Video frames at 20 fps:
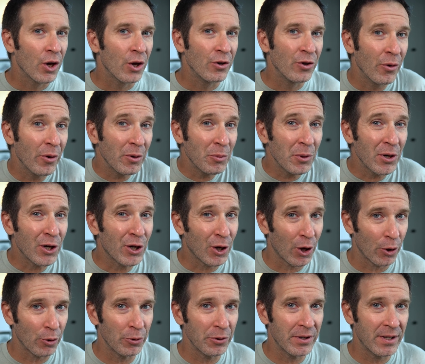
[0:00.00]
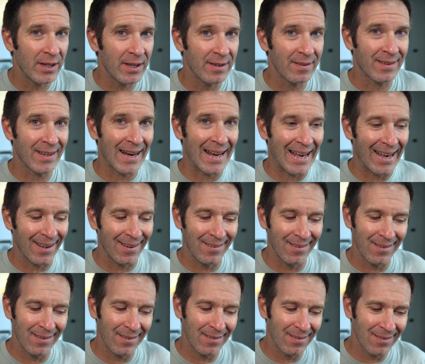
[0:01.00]
Knowing when a coroutine is going to
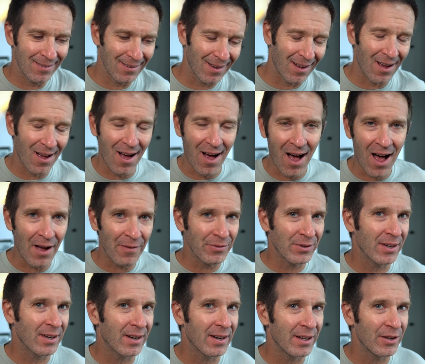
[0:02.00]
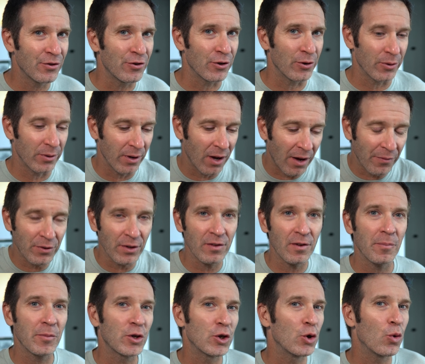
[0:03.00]
end is often an issue and often
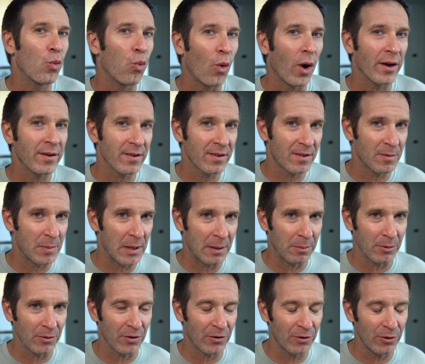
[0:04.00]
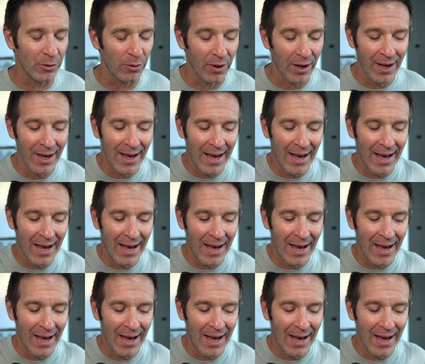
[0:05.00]
something you want to be able to do.